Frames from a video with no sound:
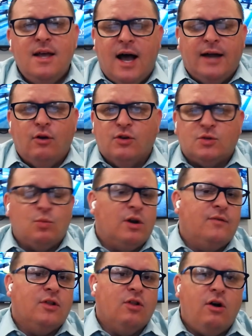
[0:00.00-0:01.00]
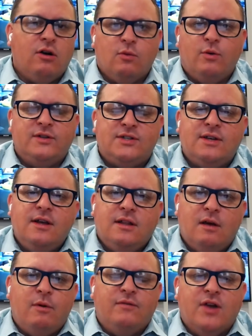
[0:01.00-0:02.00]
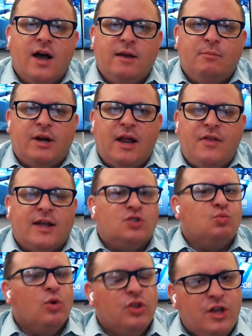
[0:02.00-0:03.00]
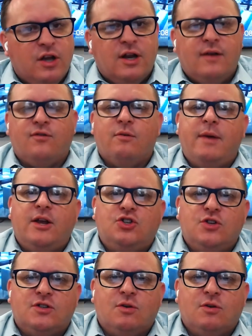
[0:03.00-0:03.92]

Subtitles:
I know this is one of the longer ones that we've done, but I think it's really good information.